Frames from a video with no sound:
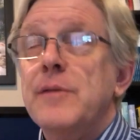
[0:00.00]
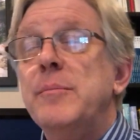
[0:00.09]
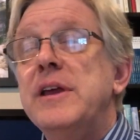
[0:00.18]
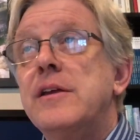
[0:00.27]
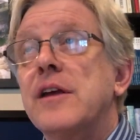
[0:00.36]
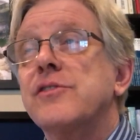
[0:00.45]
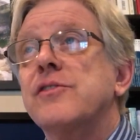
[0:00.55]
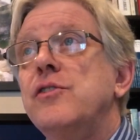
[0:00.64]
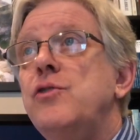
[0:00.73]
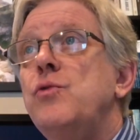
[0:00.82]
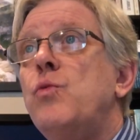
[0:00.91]
because
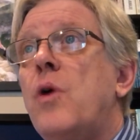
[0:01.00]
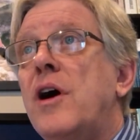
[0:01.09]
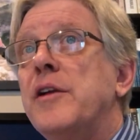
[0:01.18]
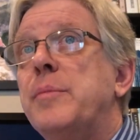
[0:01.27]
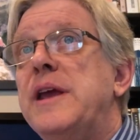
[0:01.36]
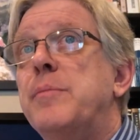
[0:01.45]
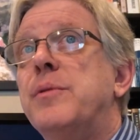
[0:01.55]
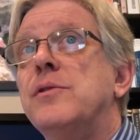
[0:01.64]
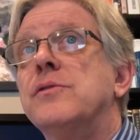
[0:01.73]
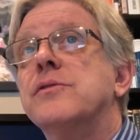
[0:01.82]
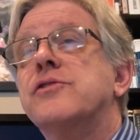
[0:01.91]
you want
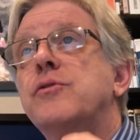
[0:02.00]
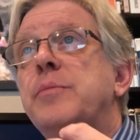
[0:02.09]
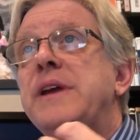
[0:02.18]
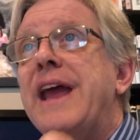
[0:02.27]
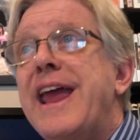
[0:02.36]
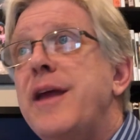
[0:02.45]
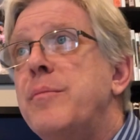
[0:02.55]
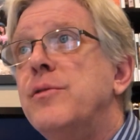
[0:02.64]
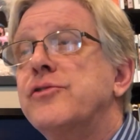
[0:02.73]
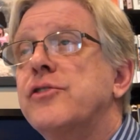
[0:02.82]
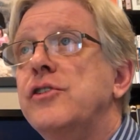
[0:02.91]
people to be
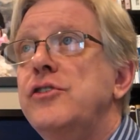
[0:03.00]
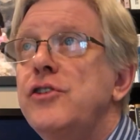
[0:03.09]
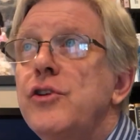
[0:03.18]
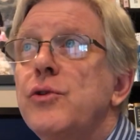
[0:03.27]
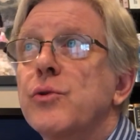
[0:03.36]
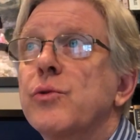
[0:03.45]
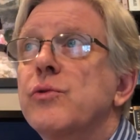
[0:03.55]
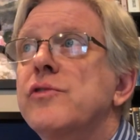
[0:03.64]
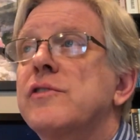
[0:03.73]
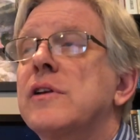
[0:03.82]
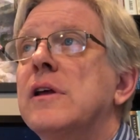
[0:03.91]
able to
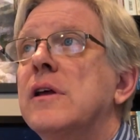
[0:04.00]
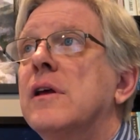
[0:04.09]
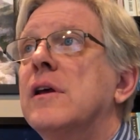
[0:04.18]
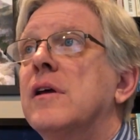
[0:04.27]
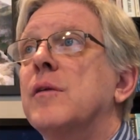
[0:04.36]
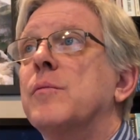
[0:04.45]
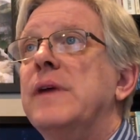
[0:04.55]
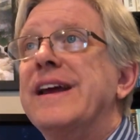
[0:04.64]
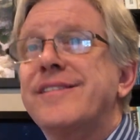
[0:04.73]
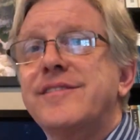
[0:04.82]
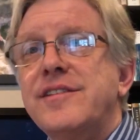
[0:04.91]
use
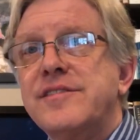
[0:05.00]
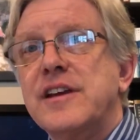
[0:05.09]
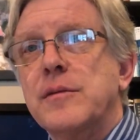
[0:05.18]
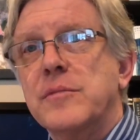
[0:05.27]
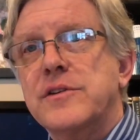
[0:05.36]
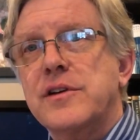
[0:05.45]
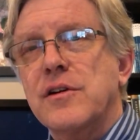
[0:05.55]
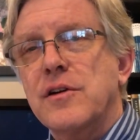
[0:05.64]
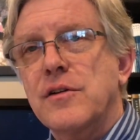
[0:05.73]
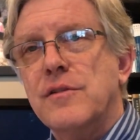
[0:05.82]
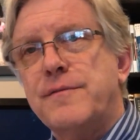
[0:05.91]
existing
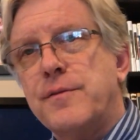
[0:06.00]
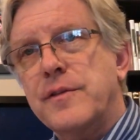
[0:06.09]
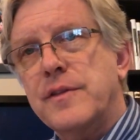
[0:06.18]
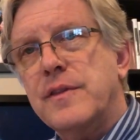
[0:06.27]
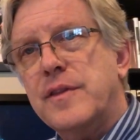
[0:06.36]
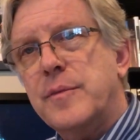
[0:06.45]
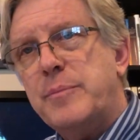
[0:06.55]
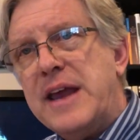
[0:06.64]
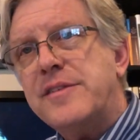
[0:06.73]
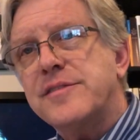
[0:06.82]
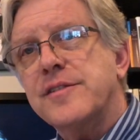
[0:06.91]
material for the
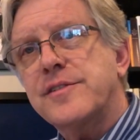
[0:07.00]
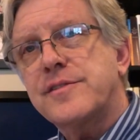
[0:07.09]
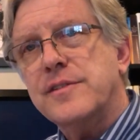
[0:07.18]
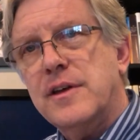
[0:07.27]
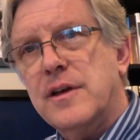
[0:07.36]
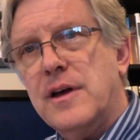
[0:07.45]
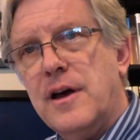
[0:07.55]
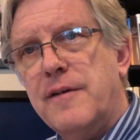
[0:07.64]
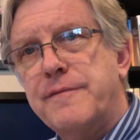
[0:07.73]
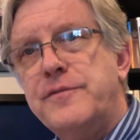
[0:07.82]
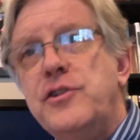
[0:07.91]
basis
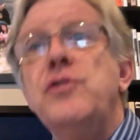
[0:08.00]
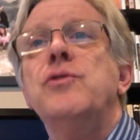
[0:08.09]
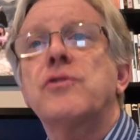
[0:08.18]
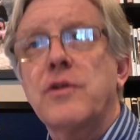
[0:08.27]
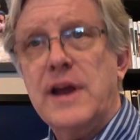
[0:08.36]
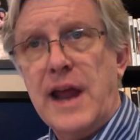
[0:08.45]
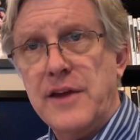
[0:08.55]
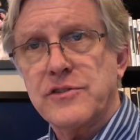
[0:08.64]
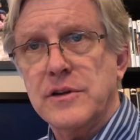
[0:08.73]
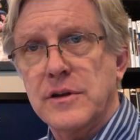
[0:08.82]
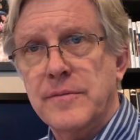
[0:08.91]
of new
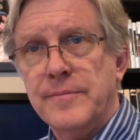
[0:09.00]
creation.